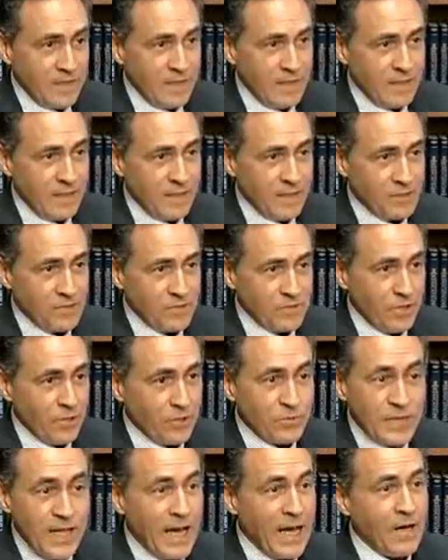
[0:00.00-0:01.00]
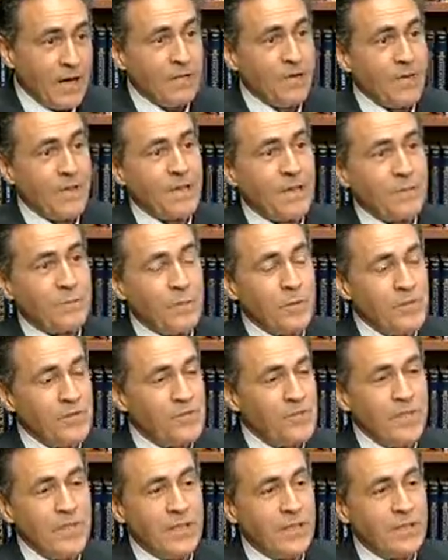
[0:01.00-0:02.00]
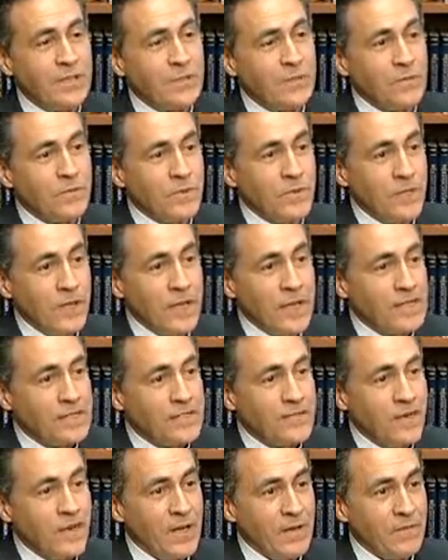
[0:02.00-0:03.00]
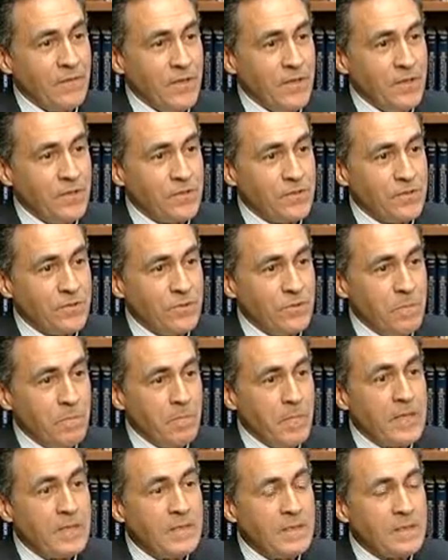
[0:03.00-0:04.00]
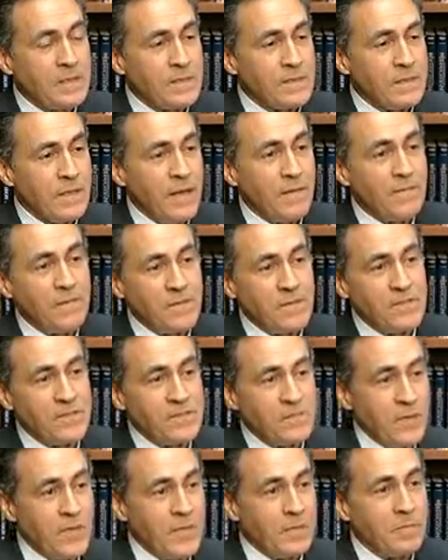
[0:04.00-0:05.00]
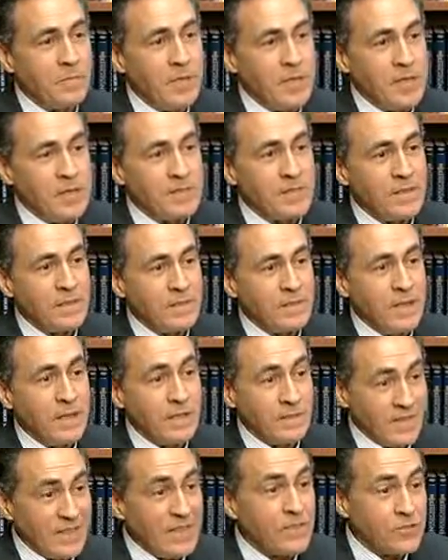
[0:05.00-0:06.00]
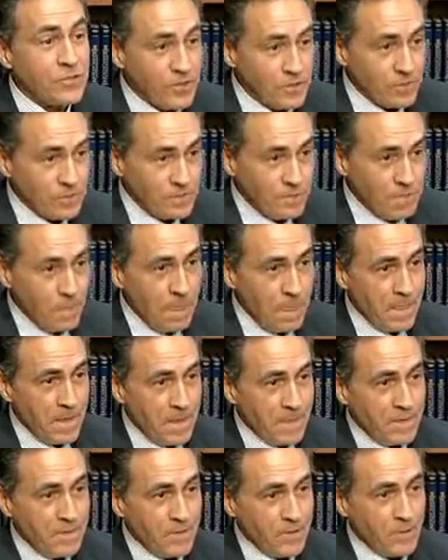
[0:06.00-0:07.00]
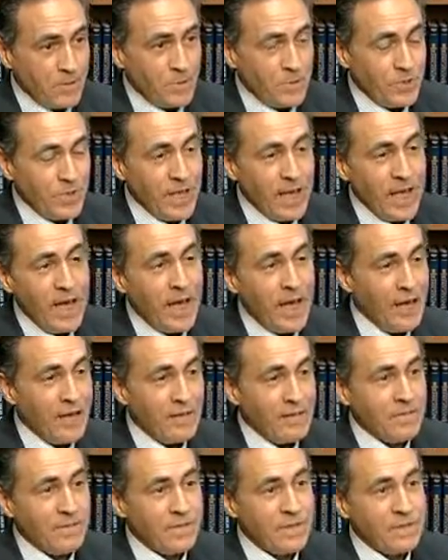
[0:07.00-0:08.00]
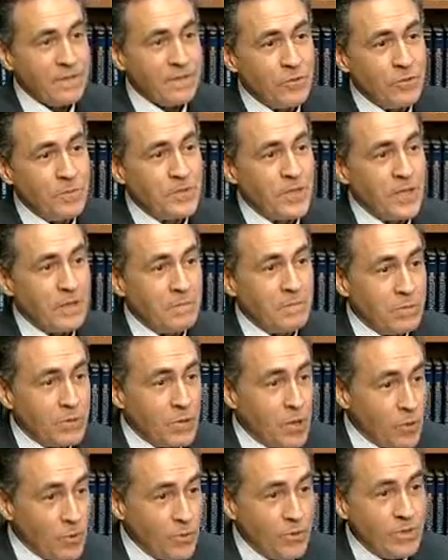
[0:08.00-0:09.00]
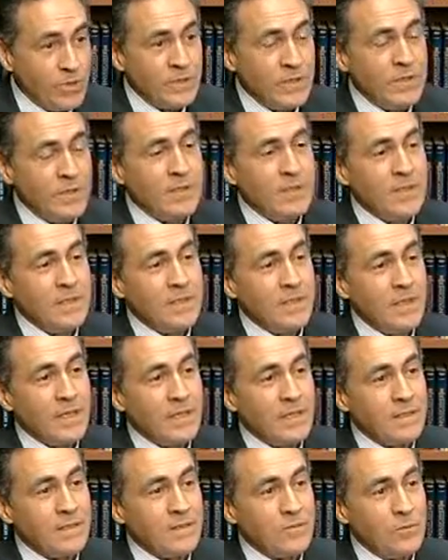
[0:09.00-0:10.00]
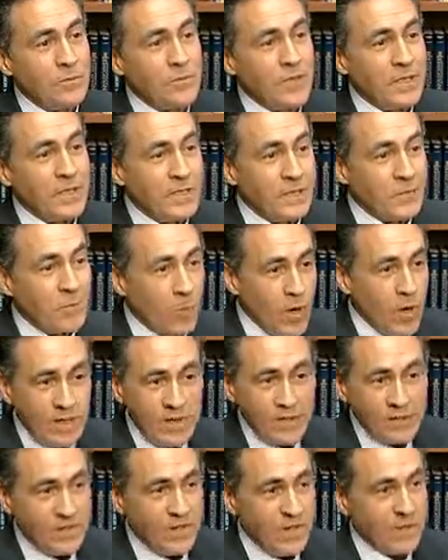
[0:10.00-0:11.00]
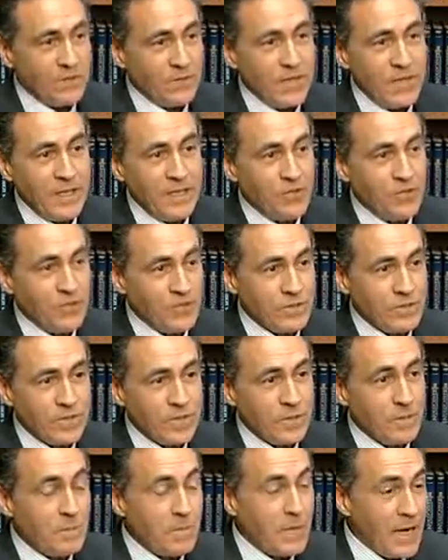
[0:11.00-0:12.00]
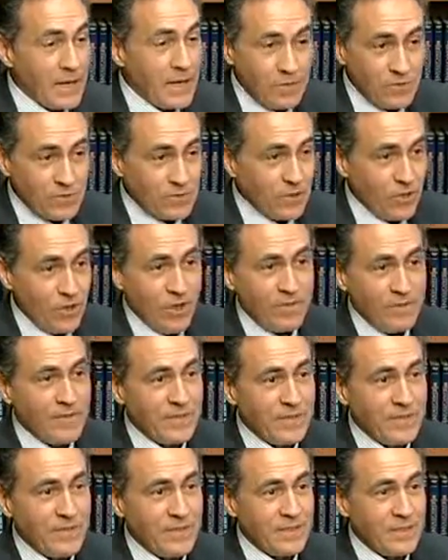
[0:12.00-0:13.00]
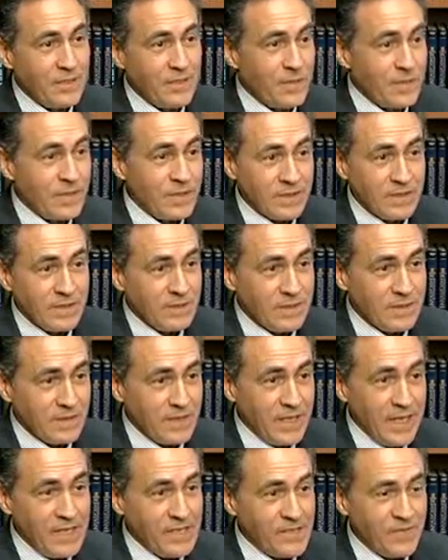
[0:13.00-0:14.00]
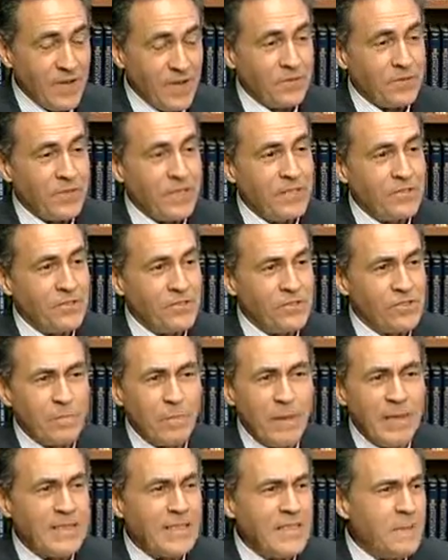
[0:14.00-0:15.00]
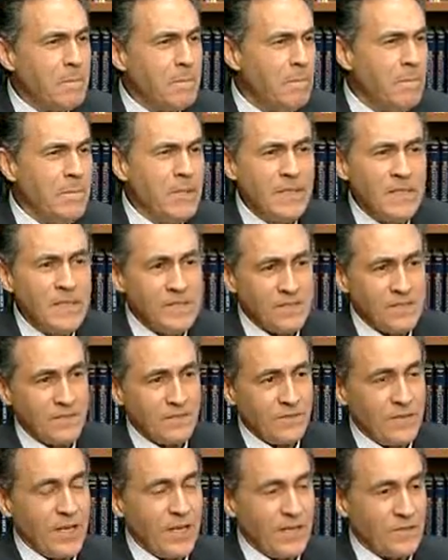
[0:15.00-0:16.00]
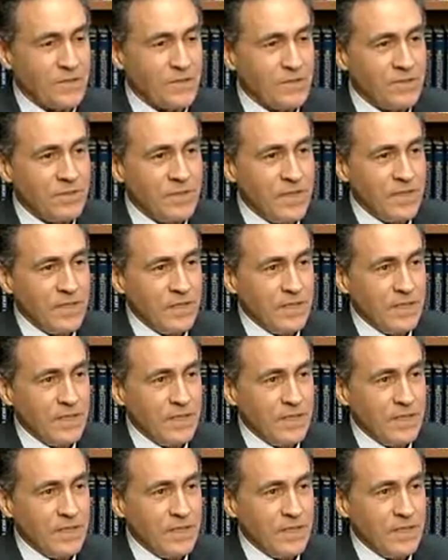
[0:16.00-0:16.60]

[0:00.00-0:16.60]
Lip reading: There's no doubt that we've seen over the last 5 years tremendous emphasis being placed on leadership. When you have groups like Broad and groups like the Wallace Foundation and Microsoft, the Gates Foundation, spending millions of dollars